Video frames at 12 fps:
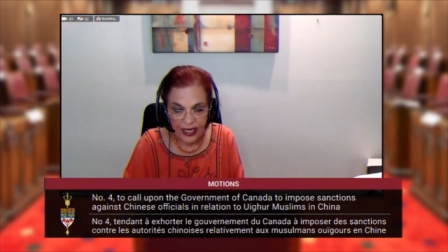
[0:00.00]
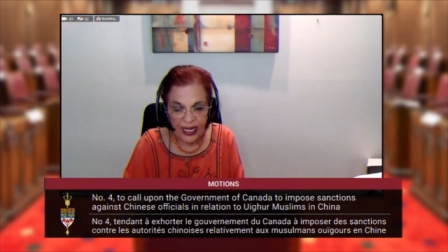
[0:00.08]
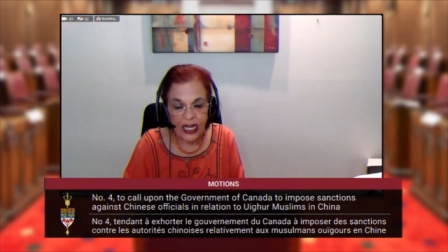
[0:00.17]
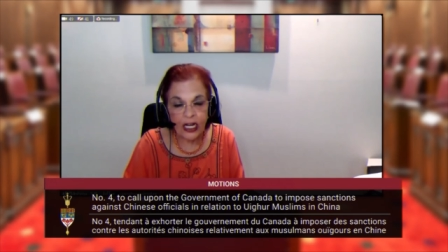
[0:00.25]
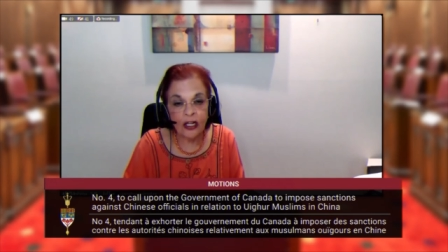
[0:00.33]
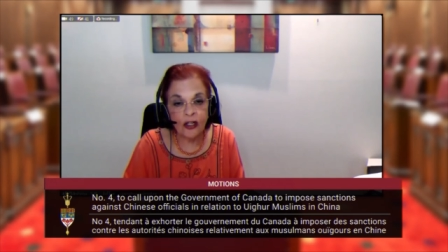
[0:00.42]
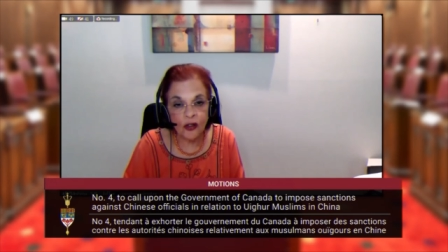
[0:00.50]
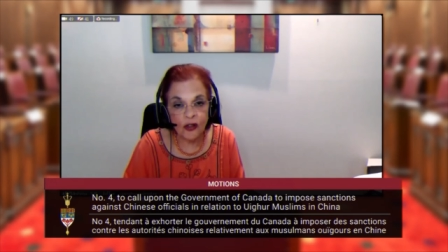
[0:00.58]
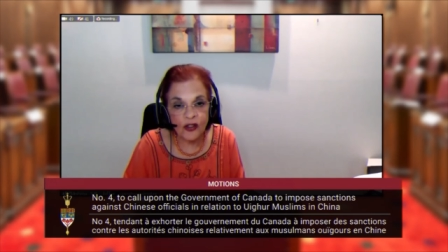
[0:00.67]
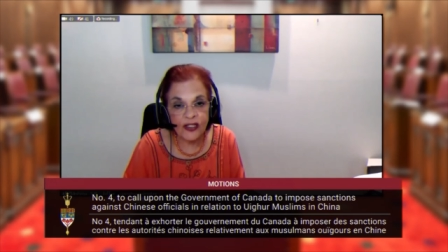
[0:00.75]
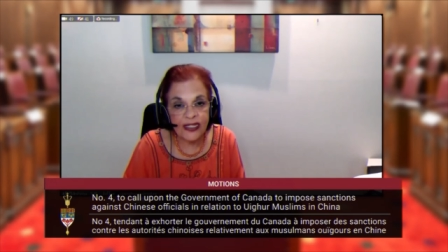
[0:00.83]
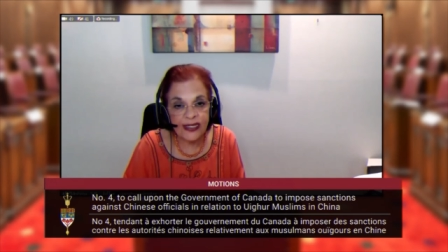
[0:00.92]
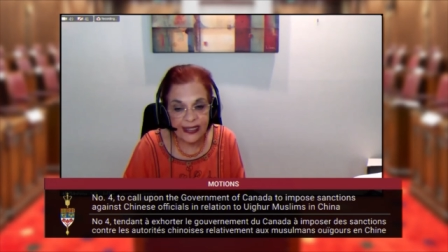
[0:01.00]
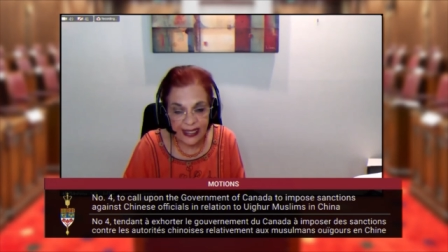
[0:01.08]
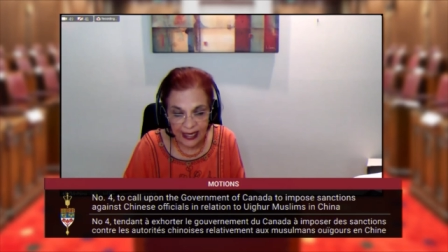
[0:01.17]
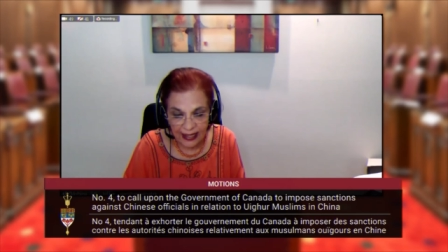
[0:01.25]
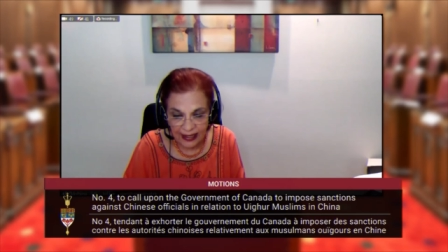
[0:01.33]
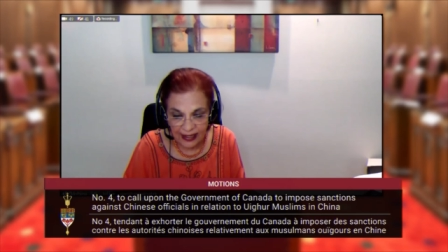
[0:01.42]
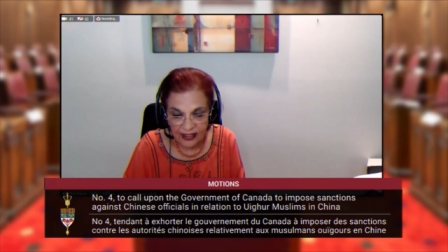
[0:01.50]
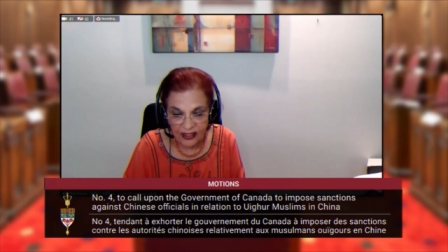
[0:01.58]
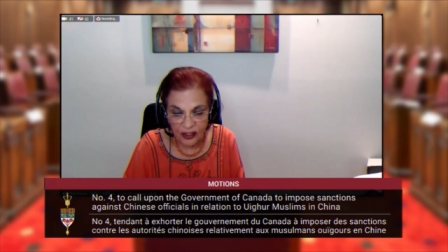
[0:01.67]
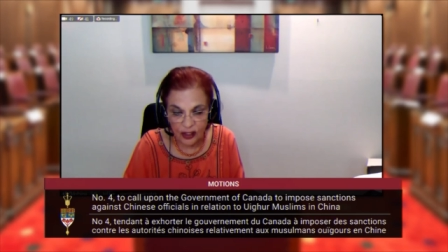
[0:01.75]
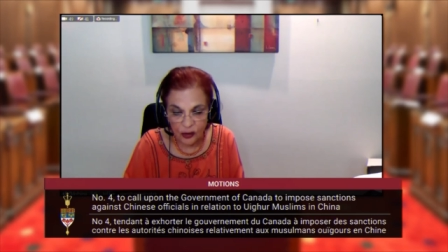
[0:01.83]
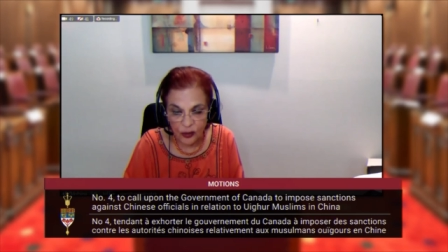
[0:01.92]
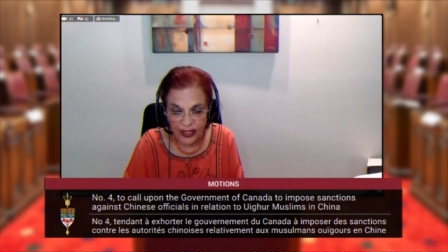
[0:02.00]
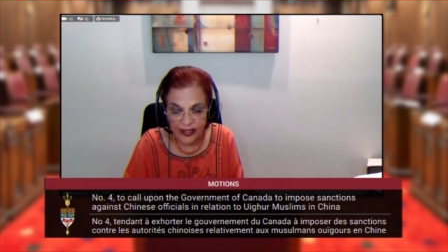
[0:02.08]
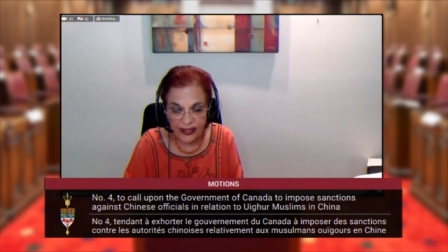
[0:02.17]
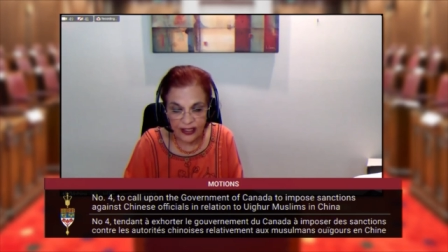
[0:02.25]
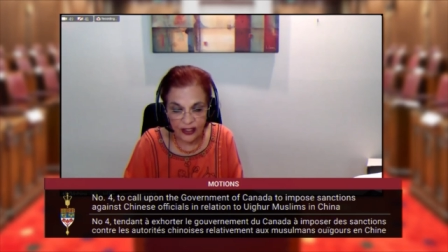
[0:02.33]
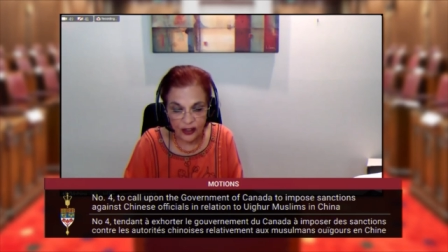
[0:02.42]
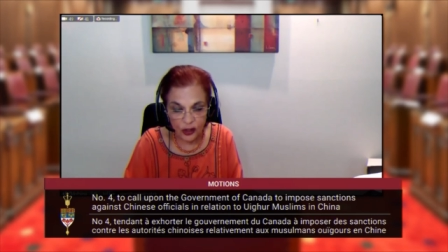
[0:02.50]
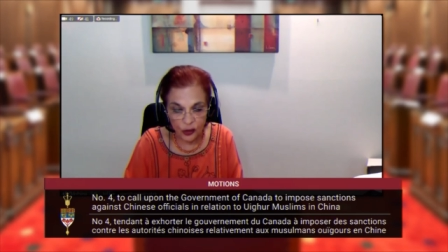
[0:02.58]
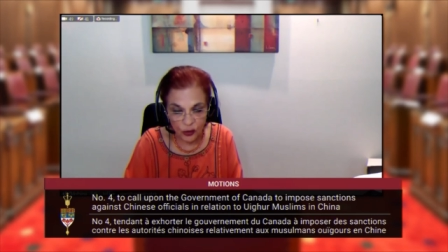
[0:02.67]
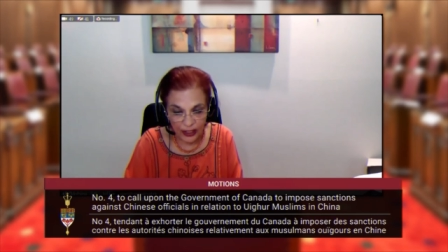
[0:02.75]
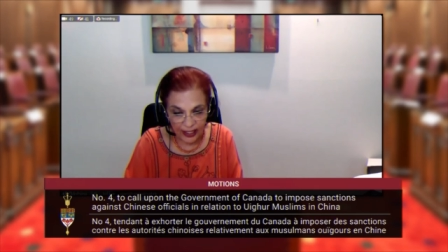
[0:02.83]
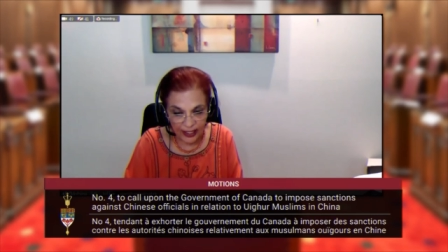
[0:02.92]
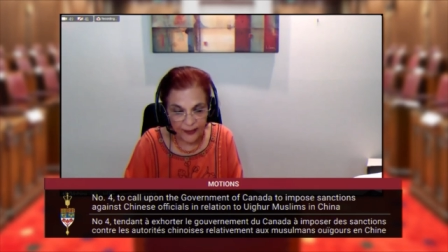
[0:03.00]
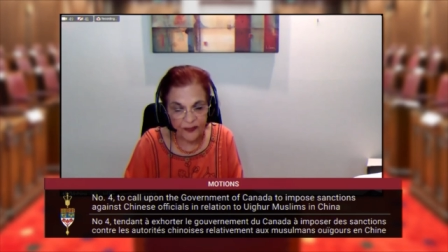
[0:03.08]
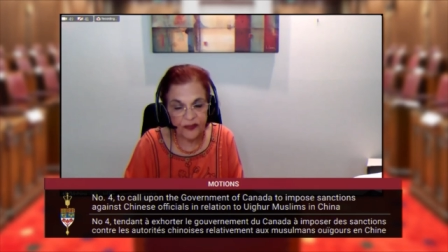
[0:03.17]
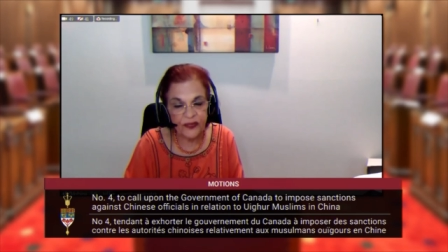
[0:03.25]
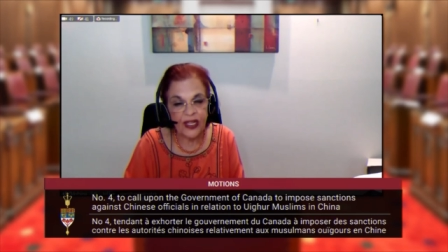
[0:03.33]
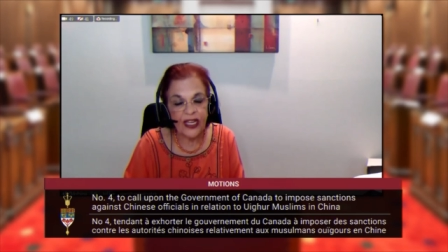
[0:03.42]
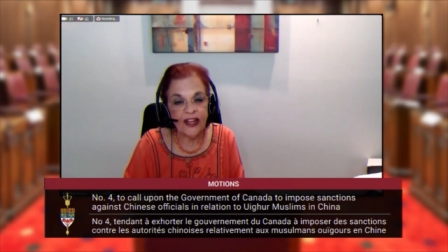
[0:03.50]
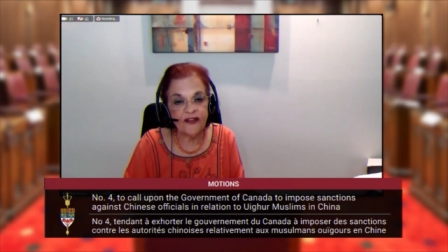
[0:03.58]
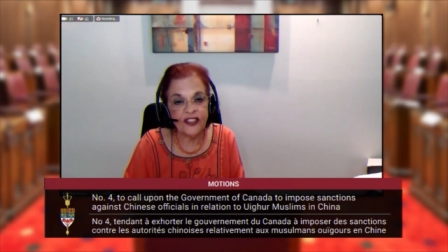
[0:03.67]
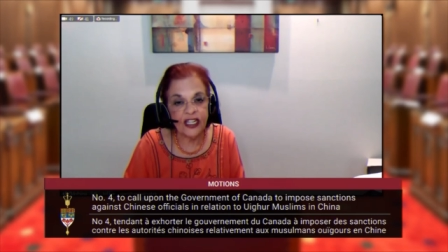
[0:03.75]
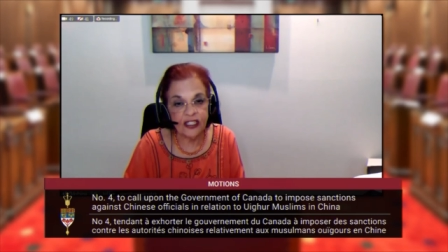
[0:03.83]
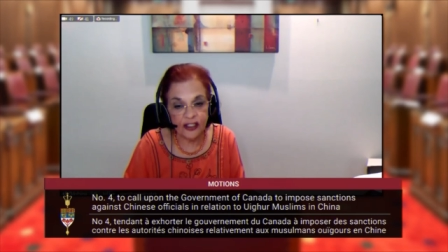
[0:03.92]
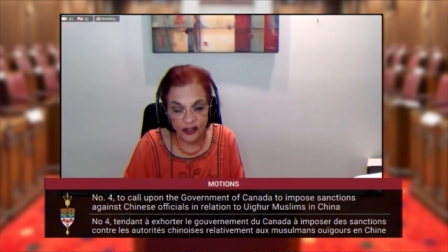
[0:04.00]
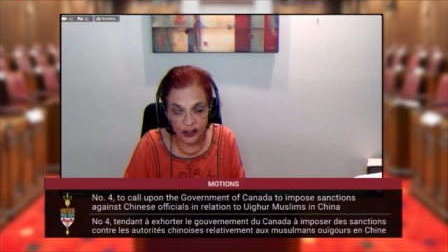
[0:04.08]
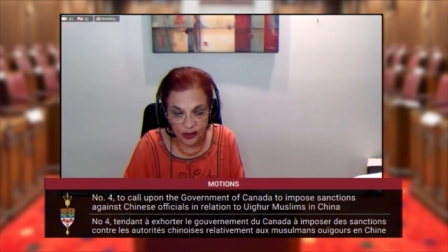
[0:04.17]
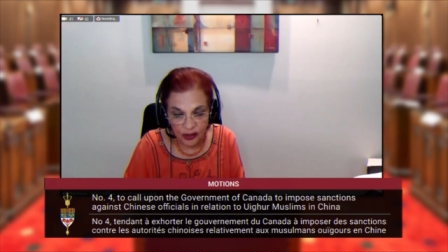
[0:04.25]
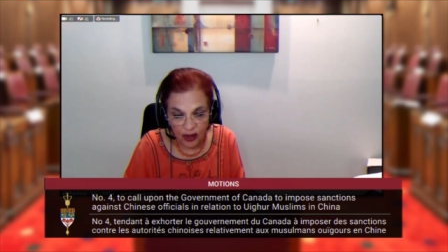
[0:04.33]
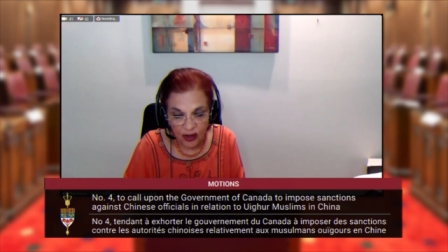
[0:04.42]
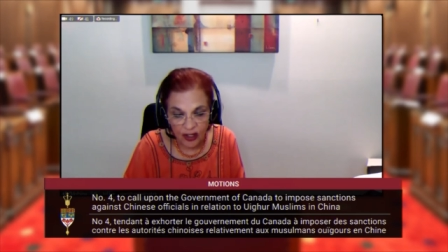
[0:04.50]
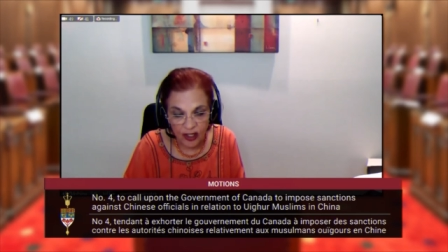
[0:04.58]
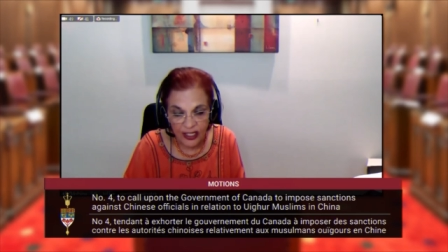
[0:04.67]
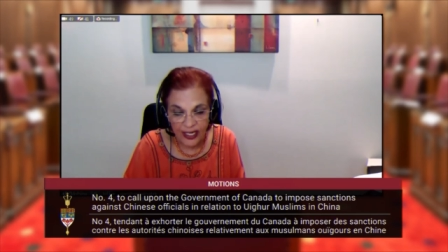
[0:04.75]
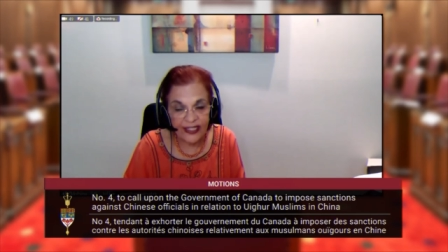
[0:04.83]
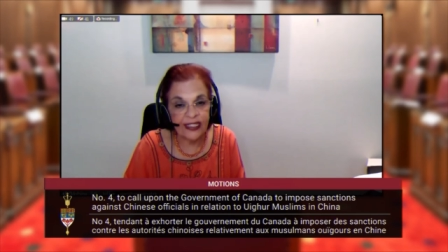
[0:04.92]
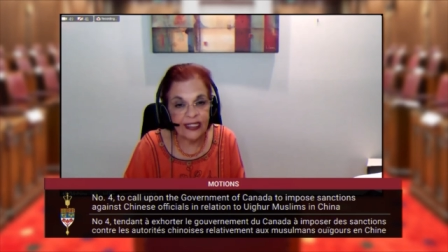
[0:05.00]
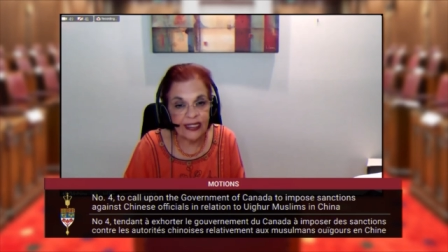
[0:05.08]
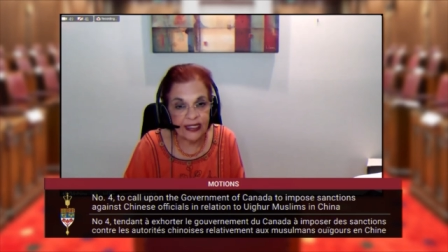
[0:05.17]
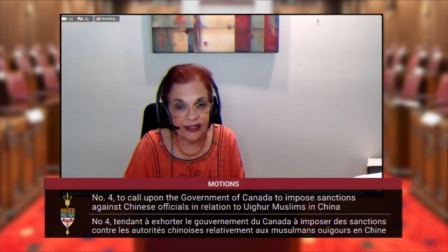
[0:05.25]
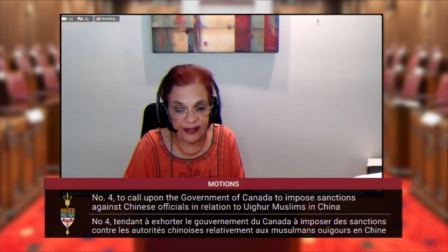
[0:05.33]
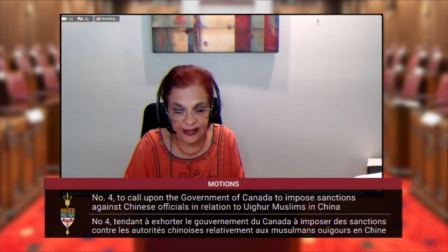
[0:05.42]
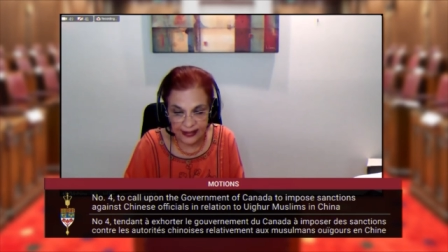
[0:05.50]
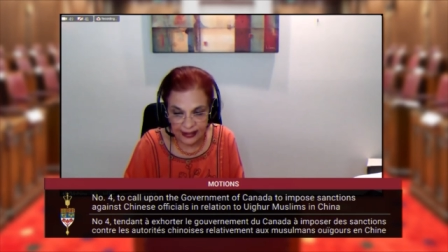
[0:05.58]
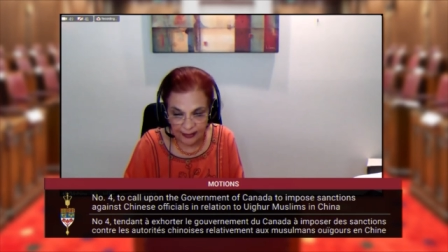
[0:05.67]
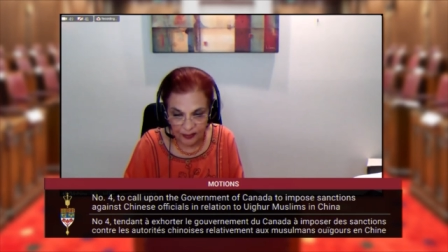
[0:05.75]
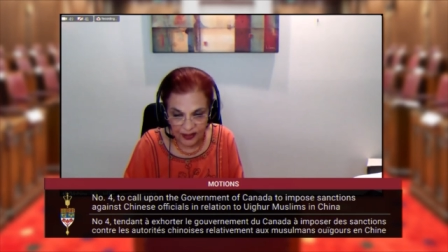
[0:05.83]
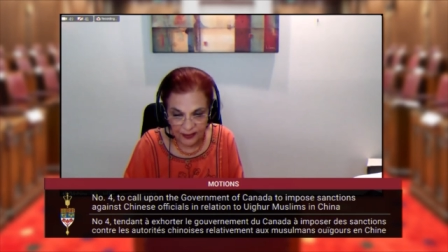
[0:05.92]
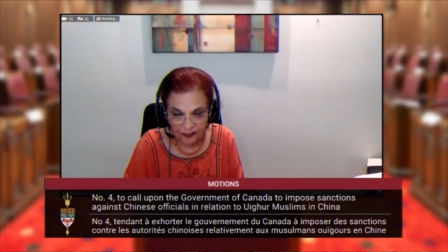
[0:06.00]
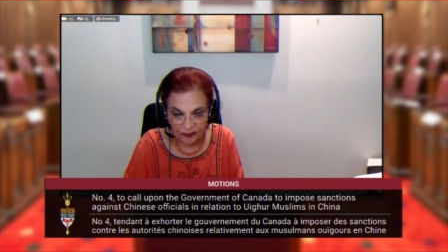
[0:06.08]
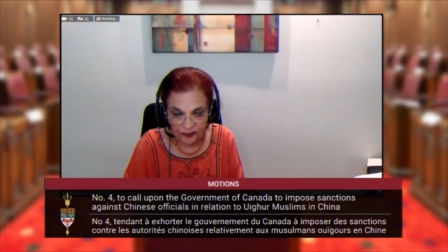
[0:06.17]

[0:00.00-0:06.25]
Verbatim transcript: Our closest allies, the US and the UK, have taken strong and clear steps,